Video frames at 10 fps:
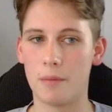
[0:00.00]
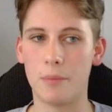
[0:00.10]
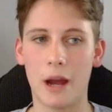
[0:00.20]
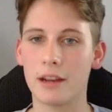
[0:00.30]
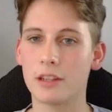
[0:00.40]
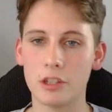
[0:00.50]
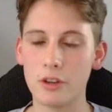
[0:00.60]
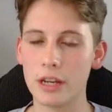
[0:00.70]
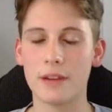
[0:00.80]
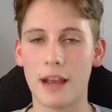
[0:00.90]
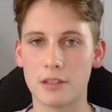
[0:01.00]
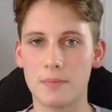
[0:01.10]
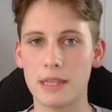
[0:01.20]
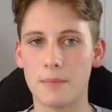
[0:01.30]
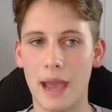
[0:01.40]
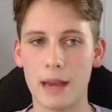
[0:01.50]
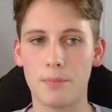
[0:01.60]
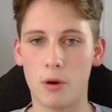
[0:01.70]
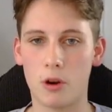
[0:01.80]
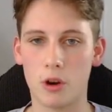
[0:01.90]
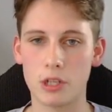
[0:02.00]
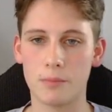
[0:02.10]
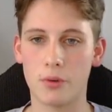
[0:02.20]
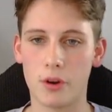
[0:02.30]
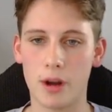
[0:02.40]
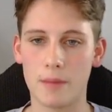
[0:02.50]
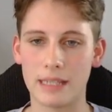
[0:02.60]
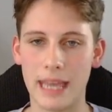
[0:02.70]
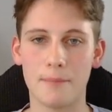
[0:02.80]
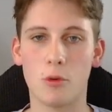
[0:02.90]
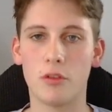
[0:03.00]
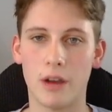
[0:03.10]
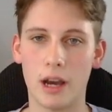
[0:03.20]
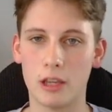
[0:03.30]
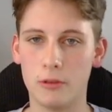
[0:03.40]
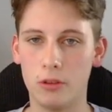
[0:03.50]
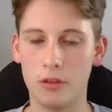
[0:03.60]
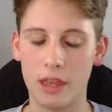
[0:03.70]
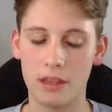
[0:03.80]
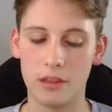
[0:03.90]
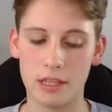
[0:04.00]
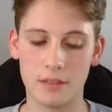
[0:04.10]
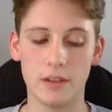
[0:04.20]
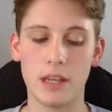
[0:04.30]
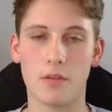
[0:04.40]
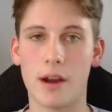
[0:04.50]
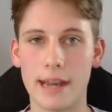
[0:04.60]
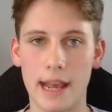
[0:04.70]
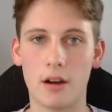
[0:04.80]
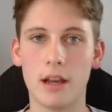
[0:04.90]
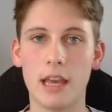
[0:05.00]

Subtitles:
but you don't even have to be in the paid coaching program to get more value than this video right now.